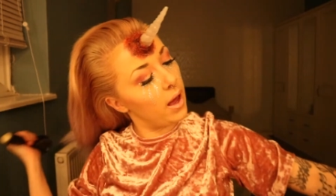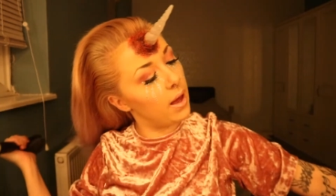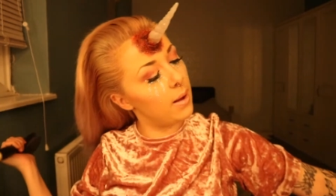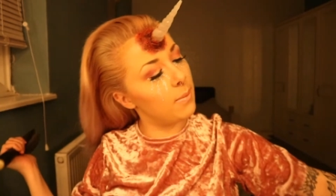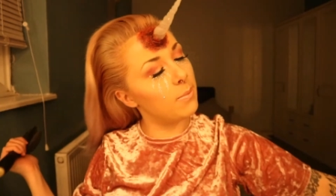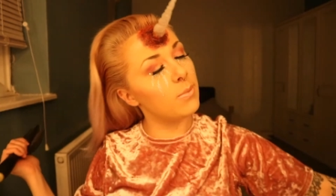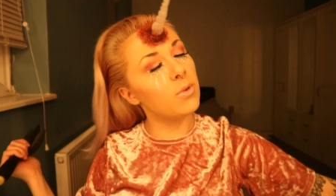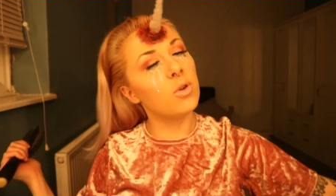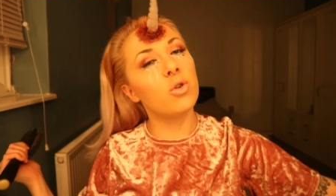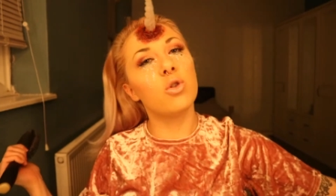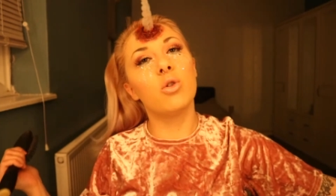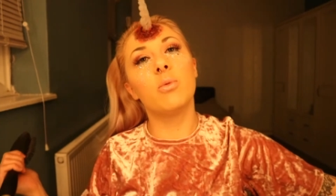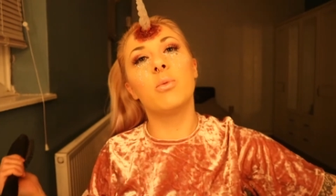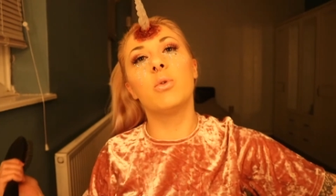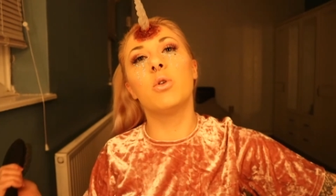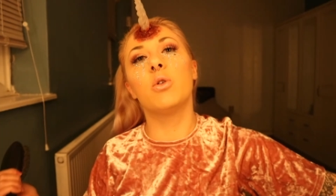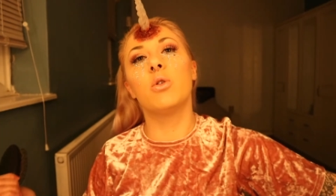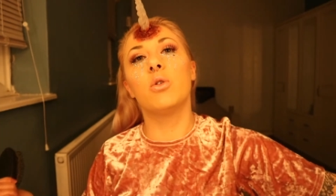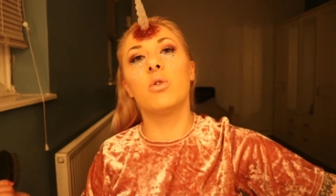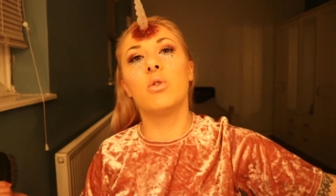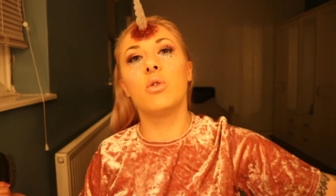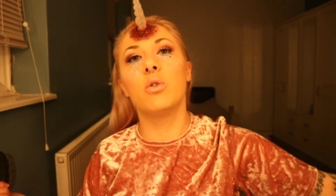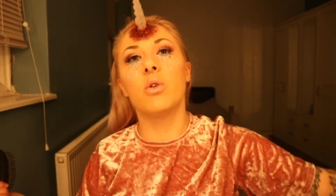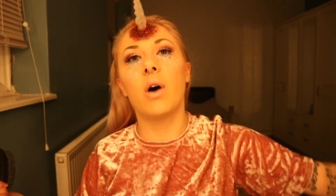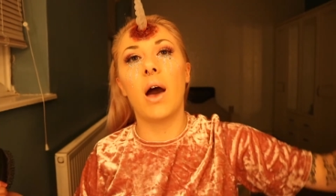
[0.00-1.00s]

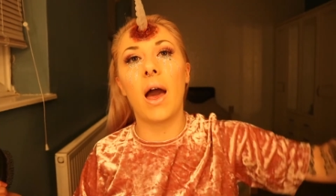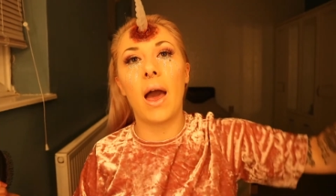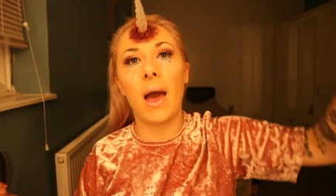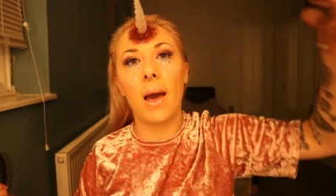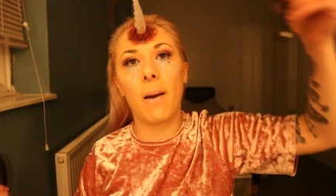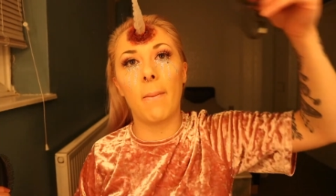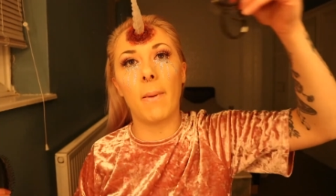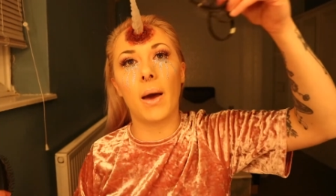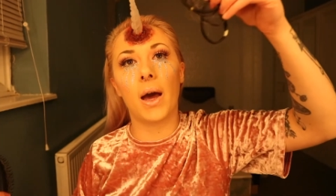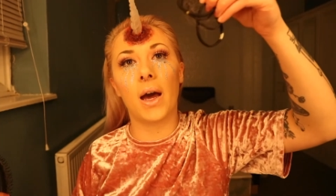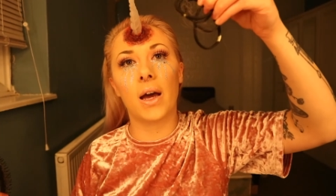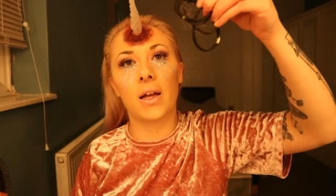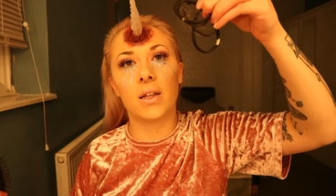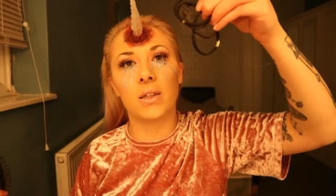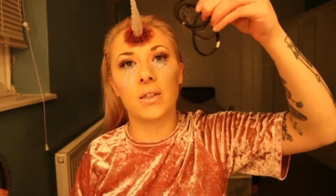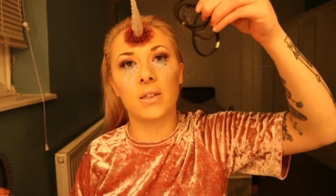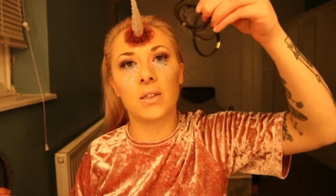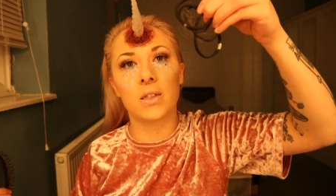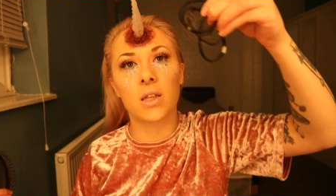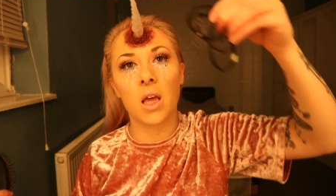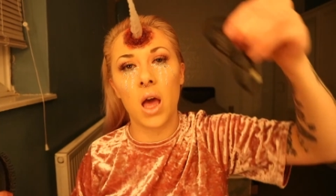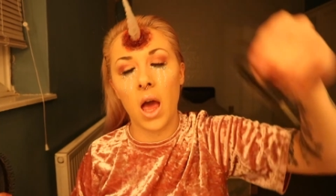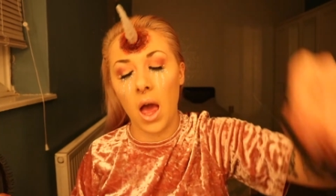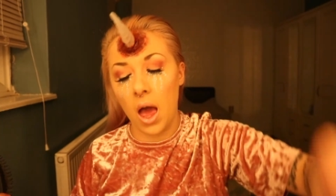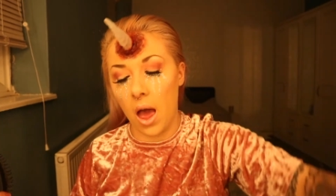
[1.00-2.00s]
normal hair bands,
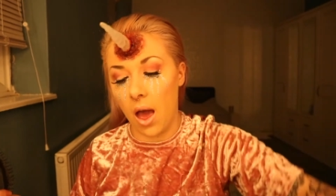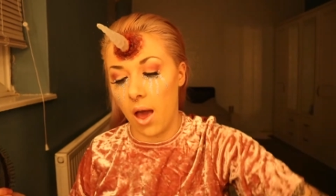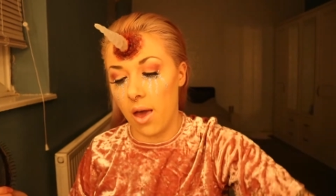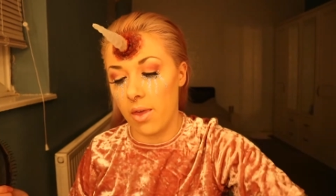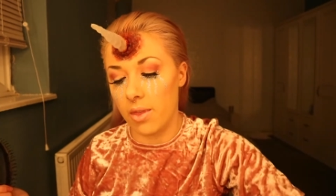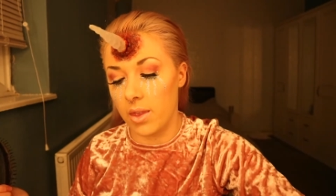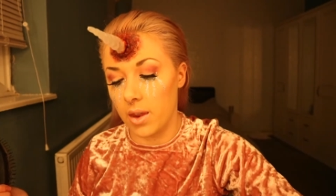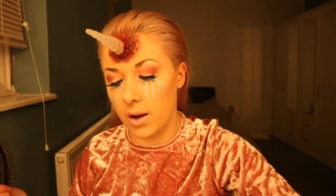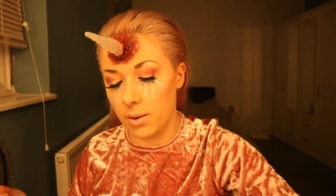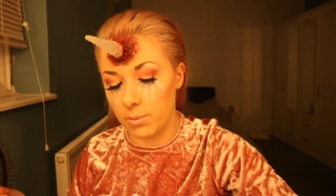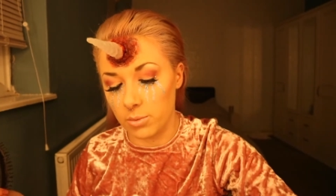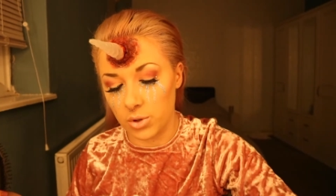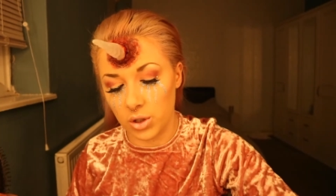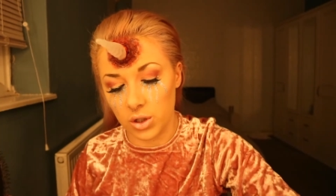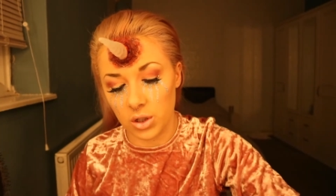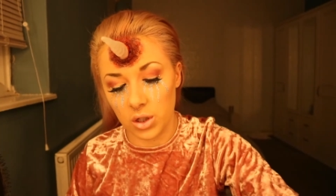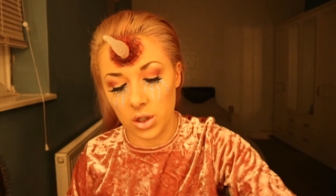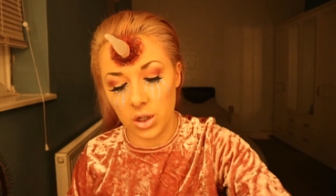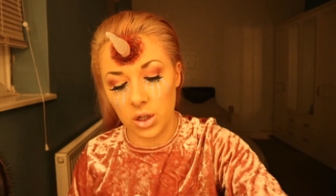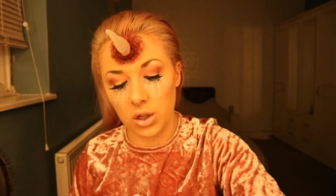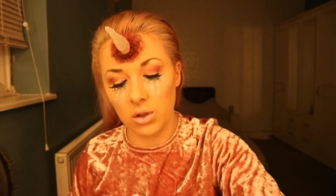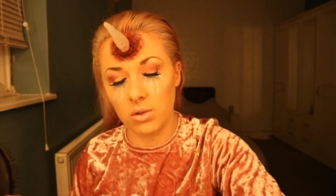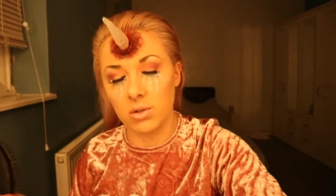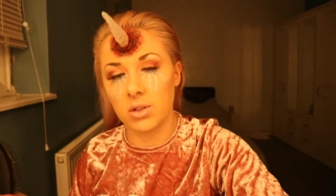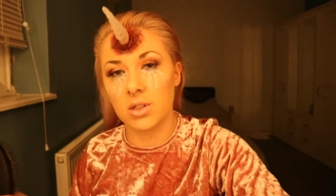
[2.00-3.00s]
and then I'm just
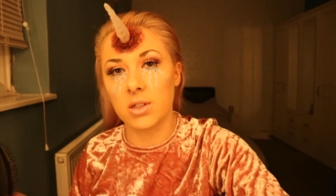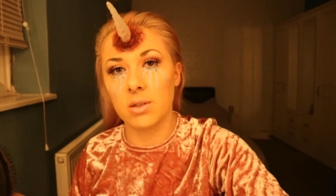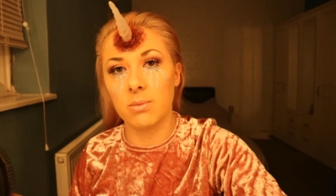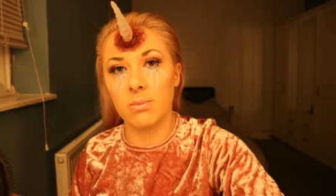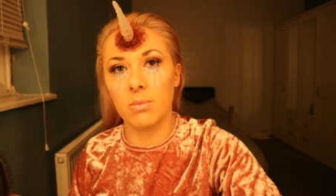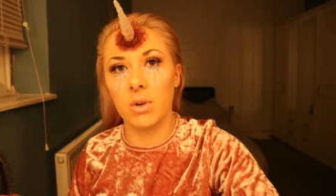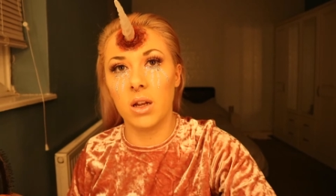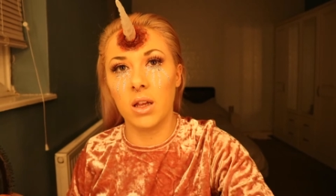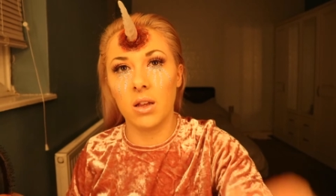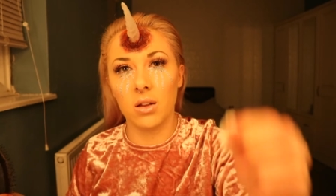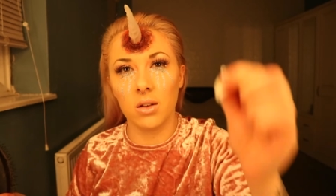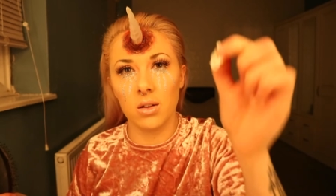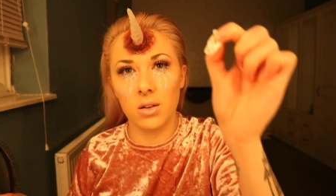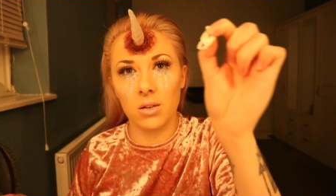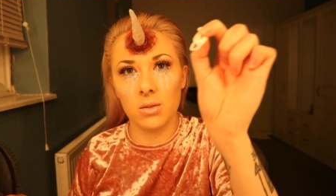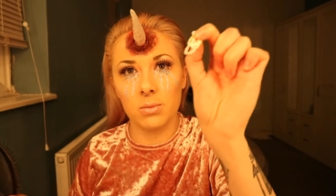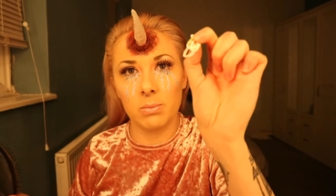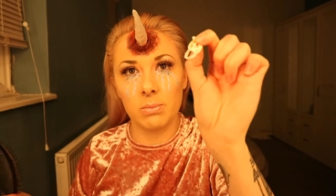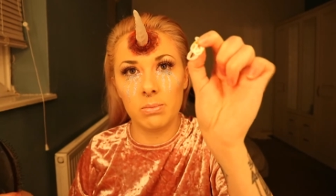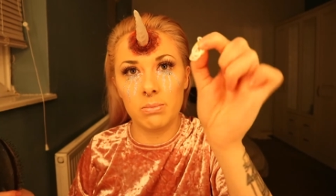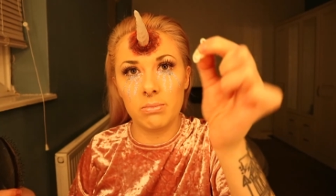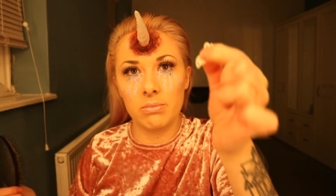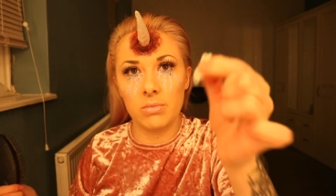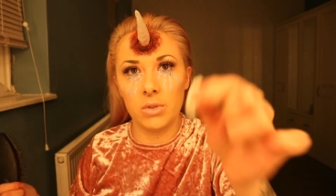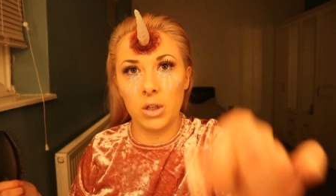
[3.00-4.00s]
going to use some little
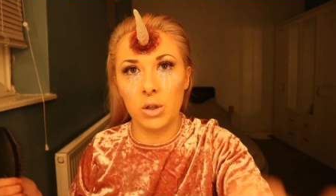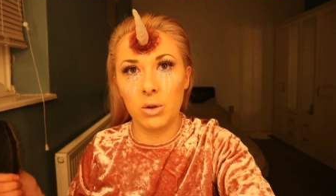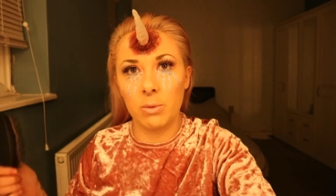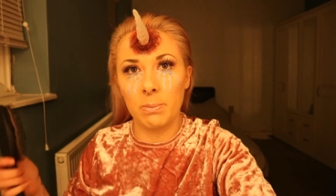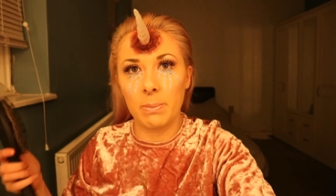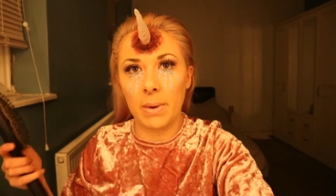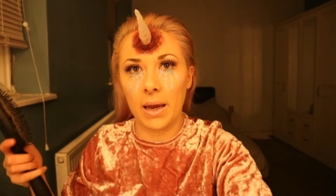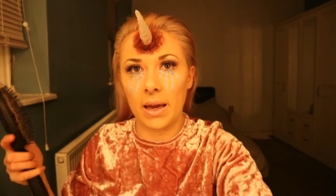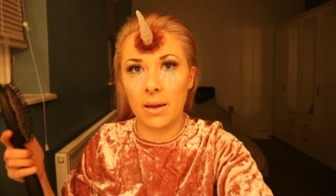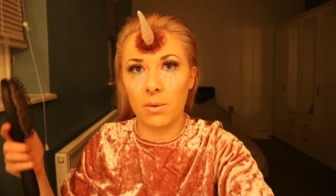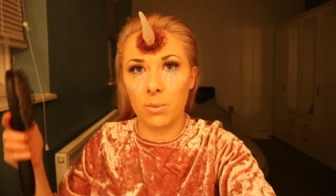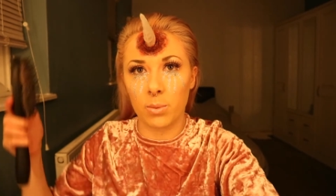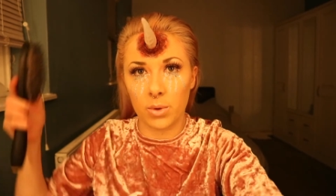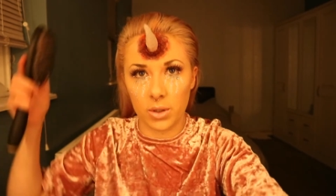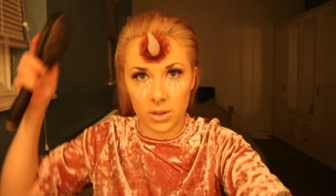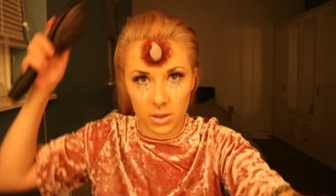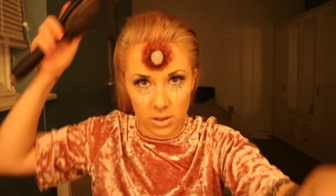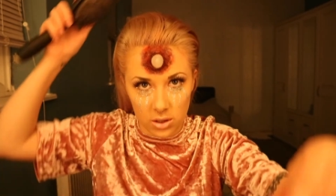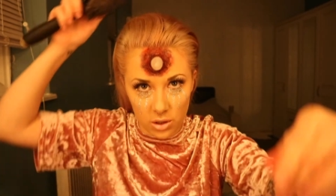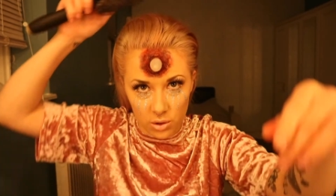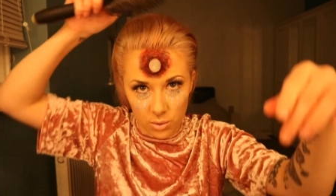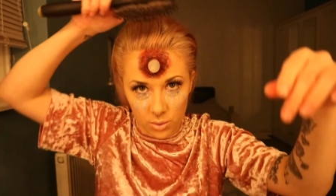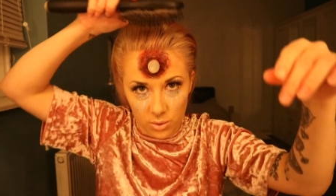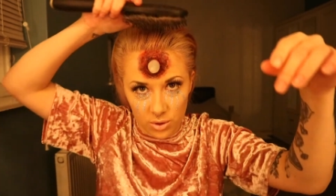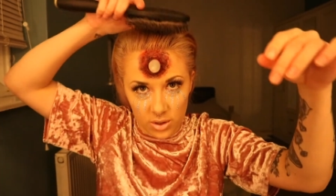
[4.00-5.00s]
balloon band
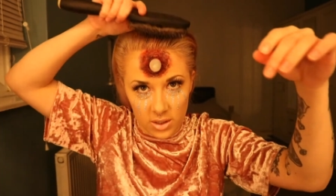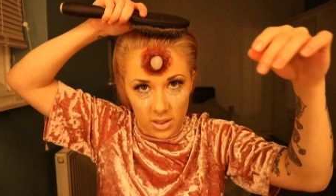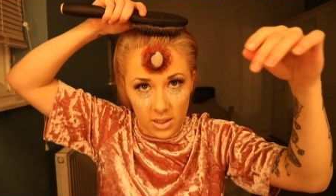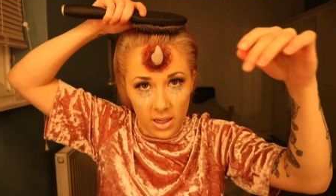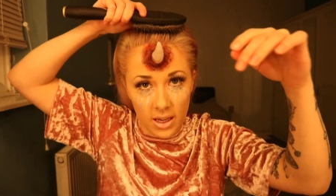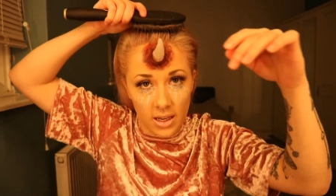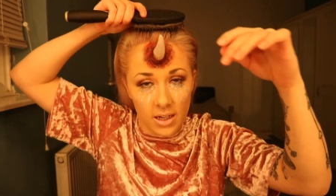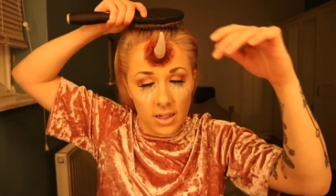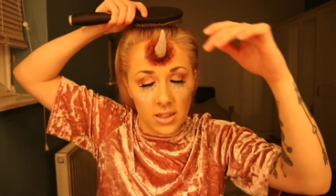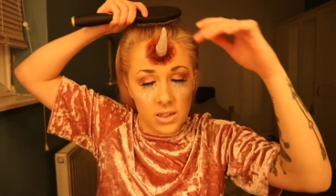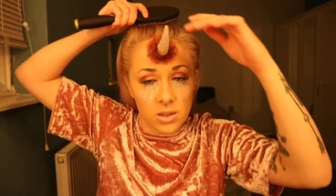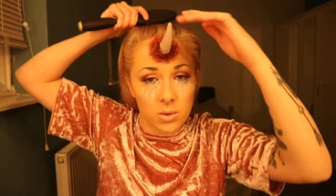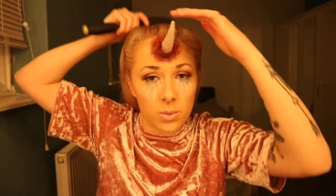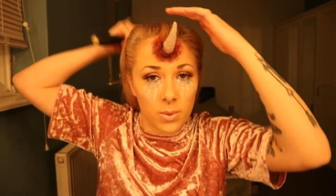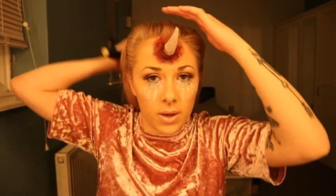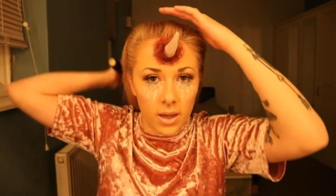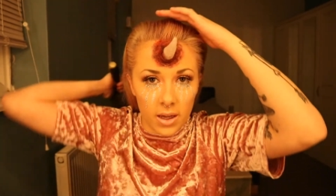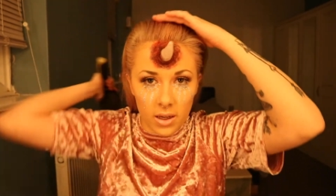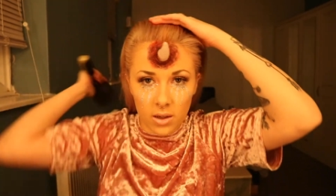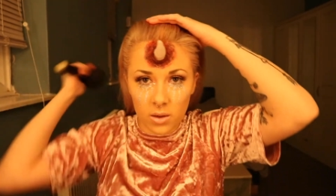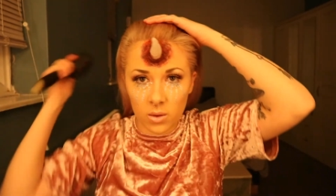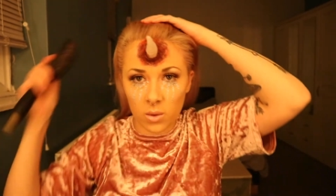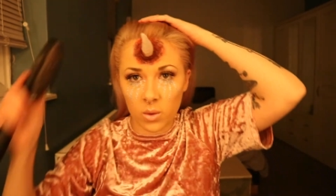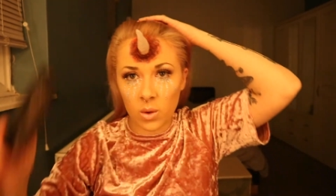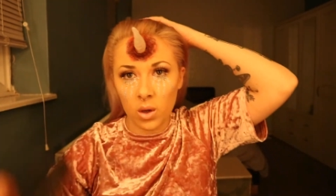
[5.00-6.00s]
ones towards the end as
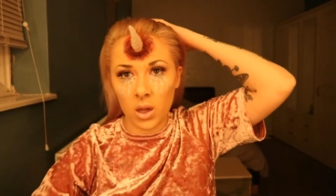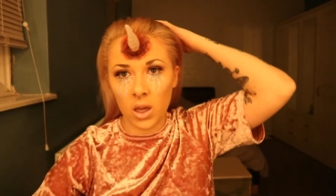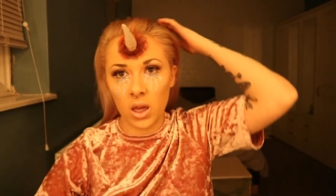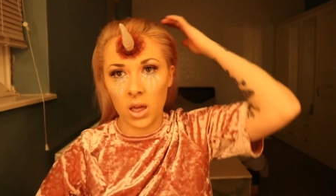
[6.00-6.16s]
well.